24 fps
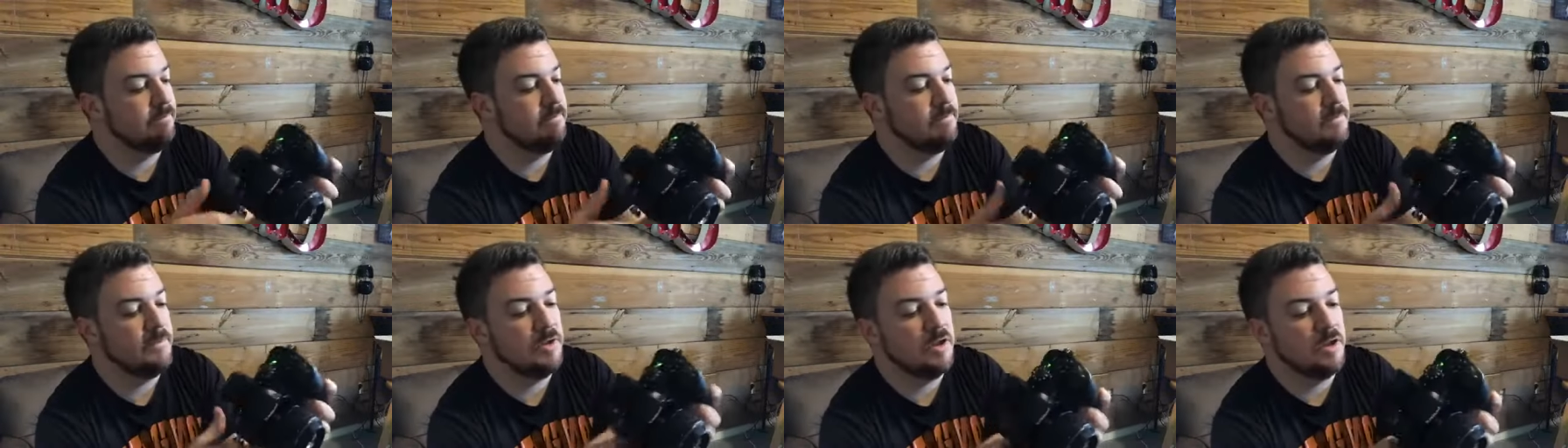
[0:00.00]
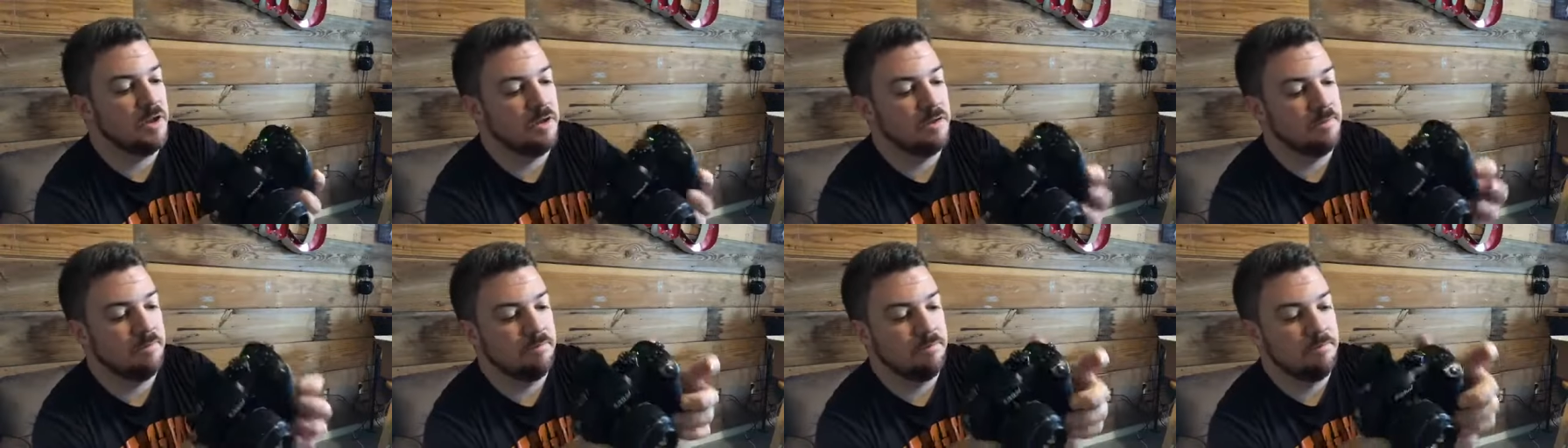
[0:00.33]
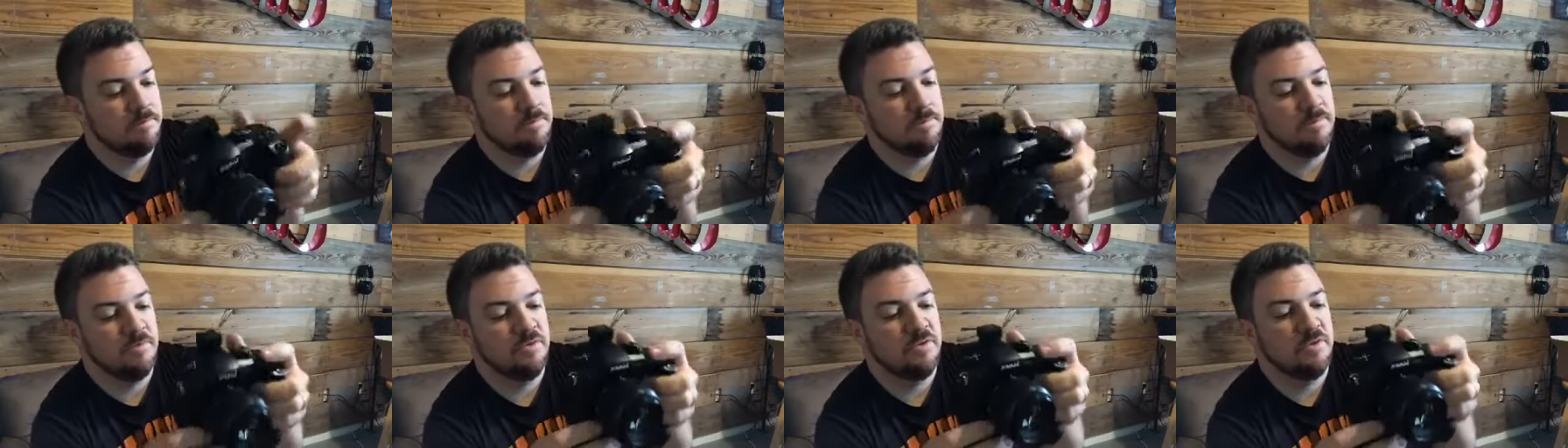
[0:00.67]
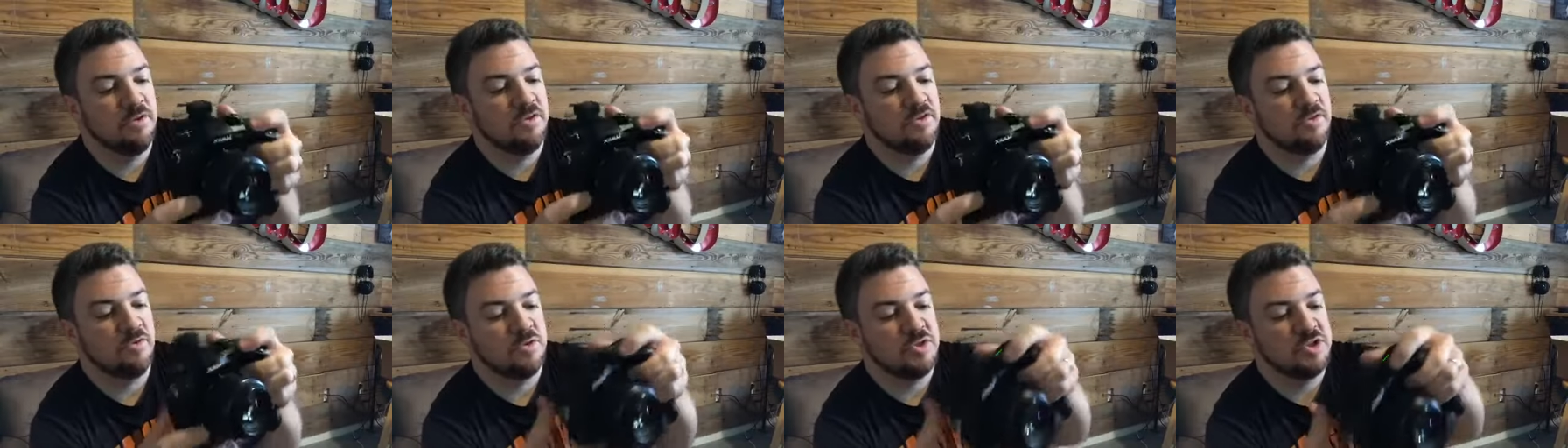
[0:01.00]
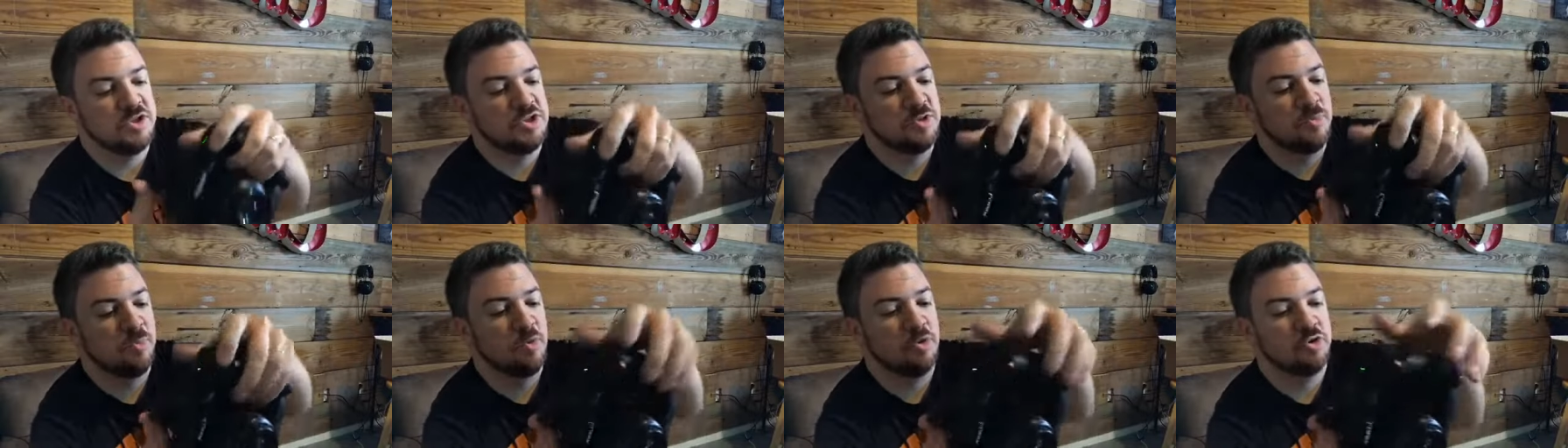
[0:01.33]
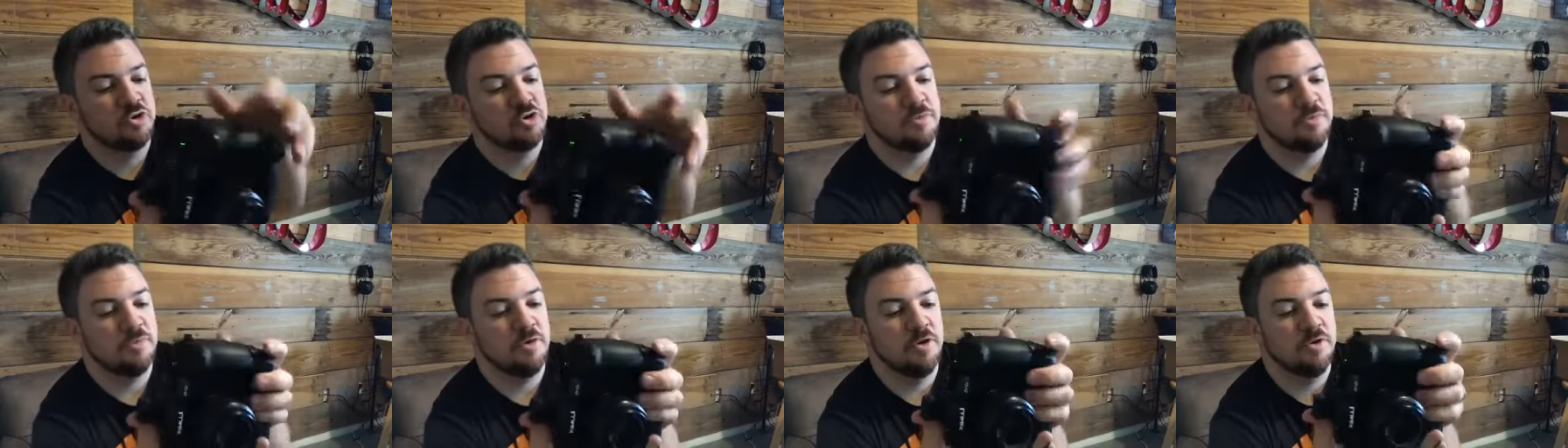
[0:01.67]
you know, so you can switch it to
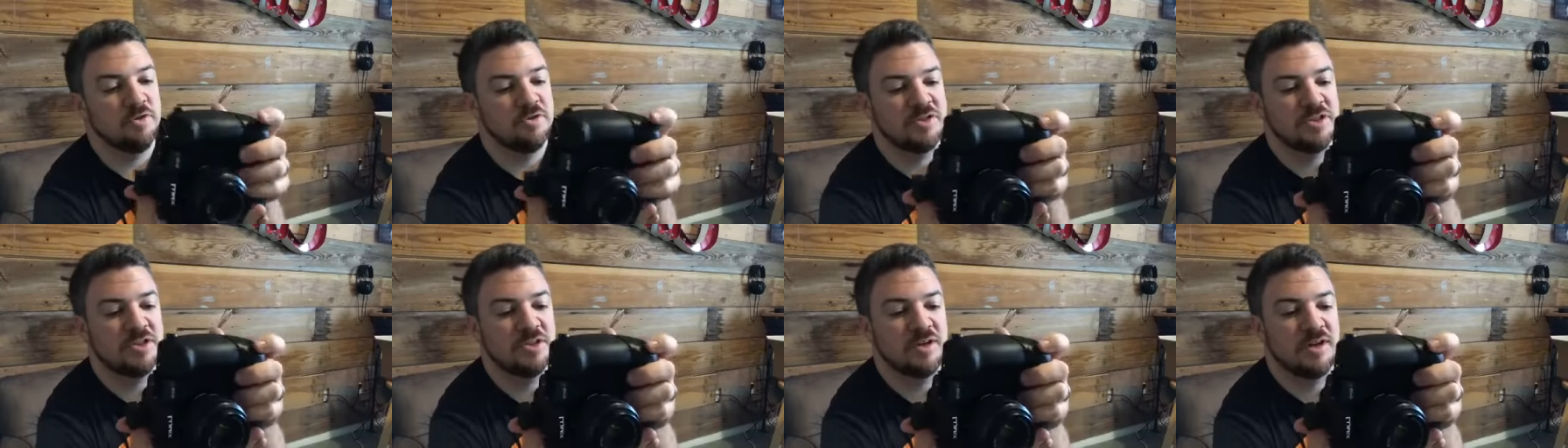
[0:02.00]
portrait mode and still